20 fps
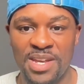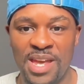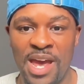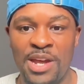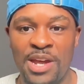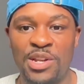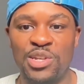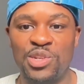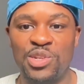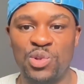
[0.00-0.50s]

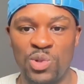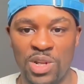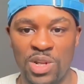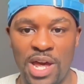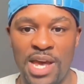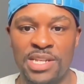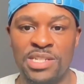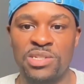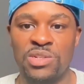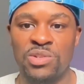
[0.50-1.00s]
how to
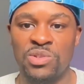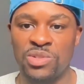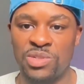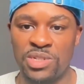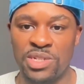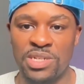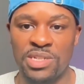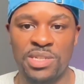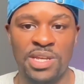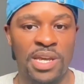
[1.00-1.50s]
utilize
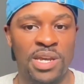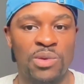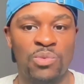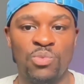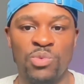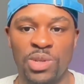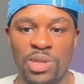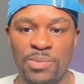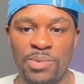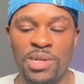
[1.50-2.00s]
those things, they
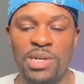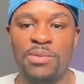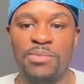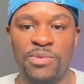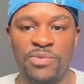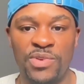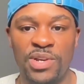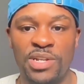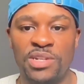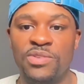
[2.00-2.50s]
can really
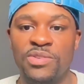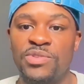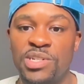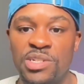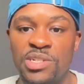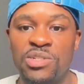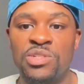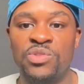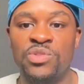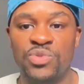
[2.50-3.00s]
become effective
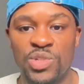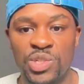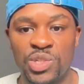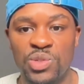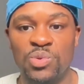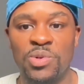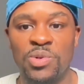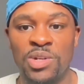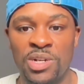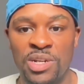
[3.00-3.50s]
teachers for
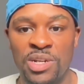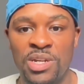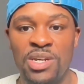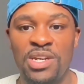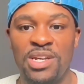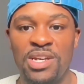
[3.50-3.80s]
sure.